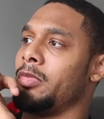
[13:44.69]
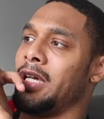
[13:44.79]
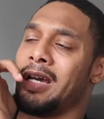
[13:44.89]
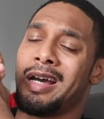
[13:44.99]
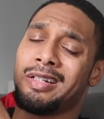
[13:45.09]

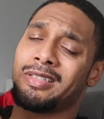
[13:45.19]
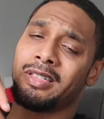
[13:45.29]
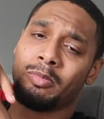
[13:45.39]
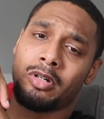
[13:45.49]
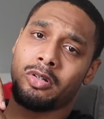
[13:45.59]
And
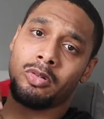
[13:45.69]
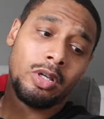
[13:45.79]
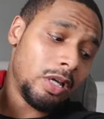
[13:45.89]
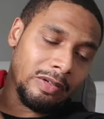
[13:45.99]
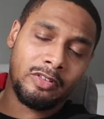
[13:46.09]
honestly, bro,
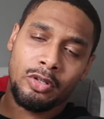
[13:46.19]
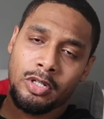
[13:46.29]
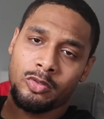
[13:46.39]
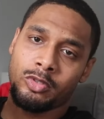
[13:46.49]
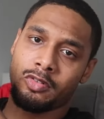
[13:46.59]
even though
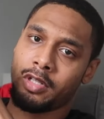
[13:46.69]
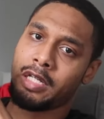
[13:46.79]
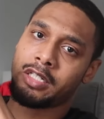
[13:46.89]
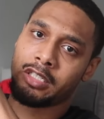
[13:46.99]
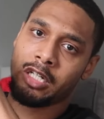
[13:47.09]
this was
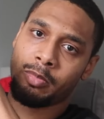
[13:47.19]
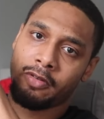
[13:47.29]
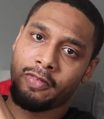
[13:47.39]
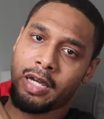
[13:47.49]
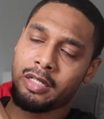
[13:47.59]
relationship
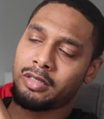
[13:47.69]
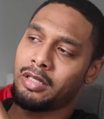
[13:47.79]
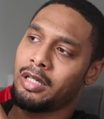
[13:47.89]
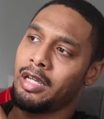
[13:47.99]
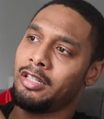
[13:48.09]
advice,
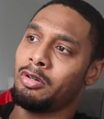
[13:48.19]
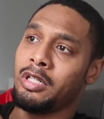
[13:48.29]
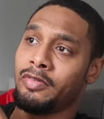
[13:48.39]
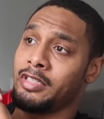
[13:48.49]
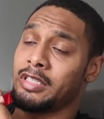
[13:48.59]
it don't
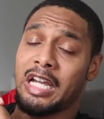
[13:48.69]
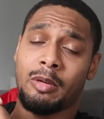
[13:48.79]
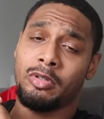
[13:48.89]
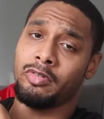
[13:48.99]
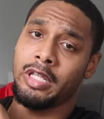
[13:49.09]
even just
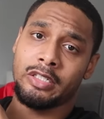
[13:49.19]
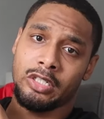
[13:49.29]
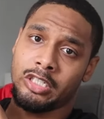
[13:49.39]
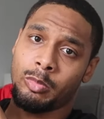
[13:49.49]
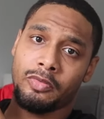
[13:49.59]
gotta be
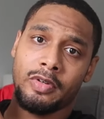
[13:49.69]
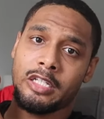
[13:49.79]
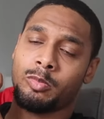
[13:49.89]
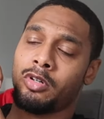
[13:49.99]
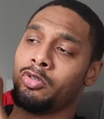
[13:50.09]
relationship
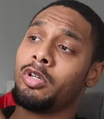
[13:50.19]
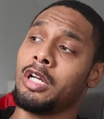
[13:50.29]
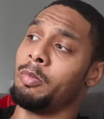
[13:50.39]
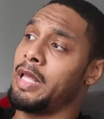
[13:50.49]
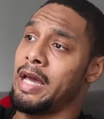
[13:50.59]
advice, bro. You could
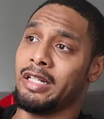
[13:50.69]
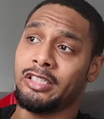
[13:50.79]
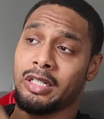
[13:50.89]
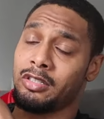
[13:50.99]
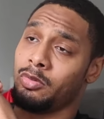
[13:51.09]
apply this
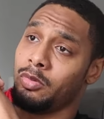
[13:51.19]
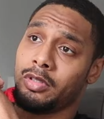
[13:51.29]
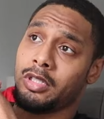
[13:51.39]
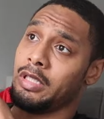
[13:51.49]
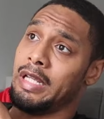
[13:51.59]
shit to
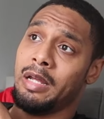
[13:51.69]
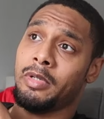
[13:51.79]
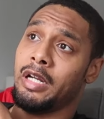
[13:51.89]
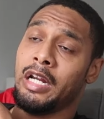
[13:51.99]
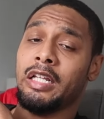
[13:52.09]
damn
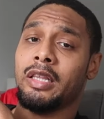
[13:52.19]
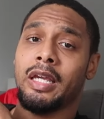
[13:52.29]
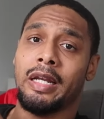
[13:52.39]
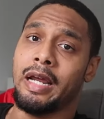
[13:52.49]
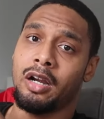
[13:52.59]
near
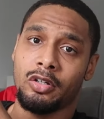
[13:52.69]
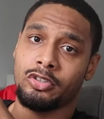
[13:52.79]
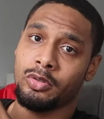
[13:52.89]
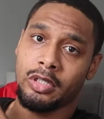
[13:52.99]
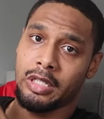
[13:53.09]
anything that
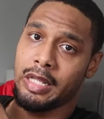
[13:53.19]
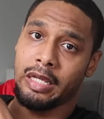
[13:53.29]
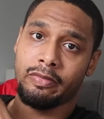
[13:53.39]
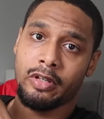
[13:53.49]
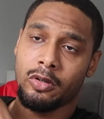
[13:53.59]
hurt you in your
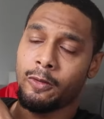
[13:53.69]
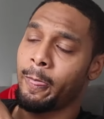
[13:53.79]
life, yo.